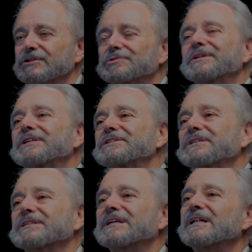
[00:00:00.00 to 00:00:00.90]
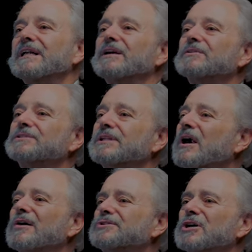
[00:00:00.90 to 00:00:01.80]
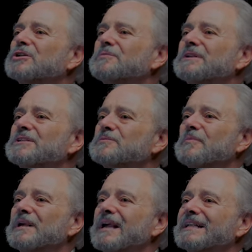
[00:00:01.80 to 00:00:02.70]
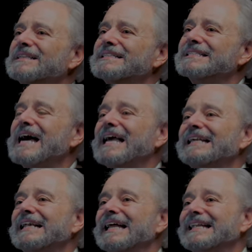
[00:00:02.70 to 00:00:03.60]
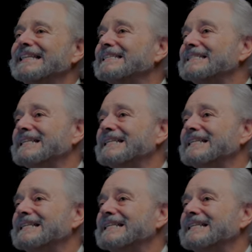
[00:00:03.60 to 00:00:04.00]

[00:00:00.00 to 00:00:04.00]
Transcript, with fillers: Tradition declares that our judgment is being decided at this